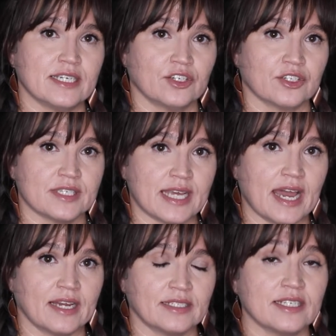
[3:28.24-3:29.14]

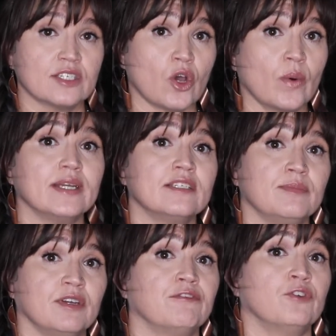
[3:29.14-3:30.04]
intersect is going to
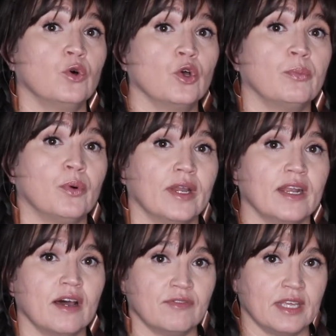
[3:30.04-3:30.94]
be a focal
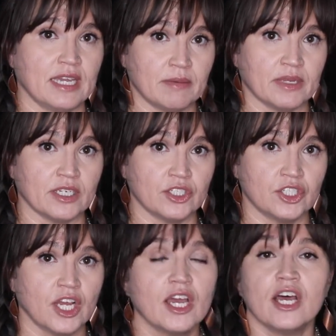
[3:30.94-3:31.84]
point of the
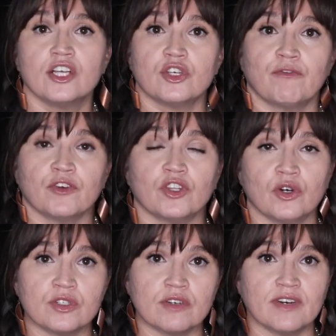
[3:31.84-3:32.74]
image. So for
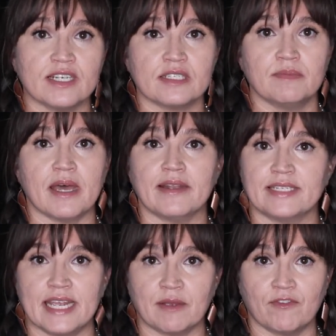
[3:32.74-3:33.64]
those of us that
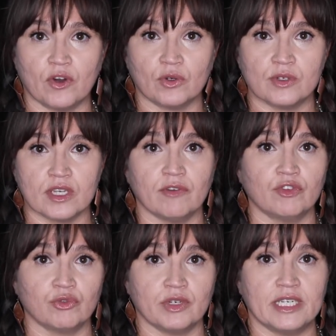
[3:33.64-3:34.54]
take photos of
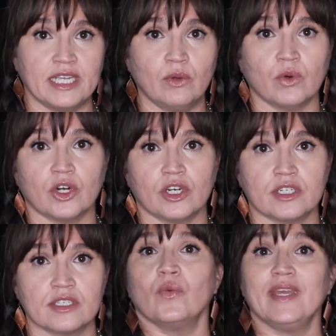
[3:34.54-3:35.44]
3D
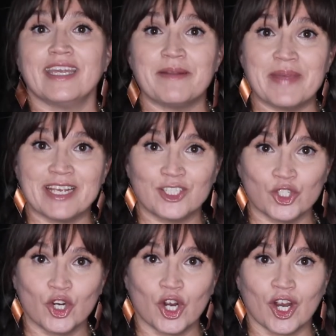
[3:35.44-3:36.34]
works, we can make
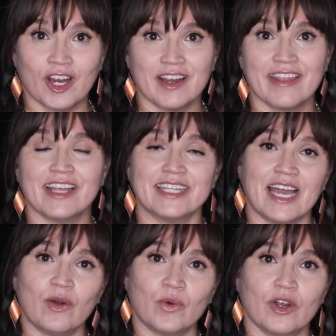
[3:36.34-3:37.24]
sure that
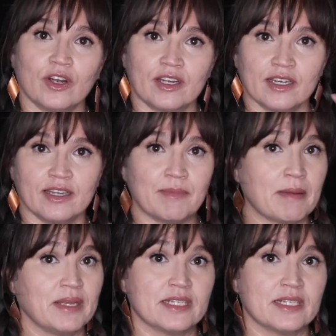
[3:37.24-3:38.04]
that work, maybe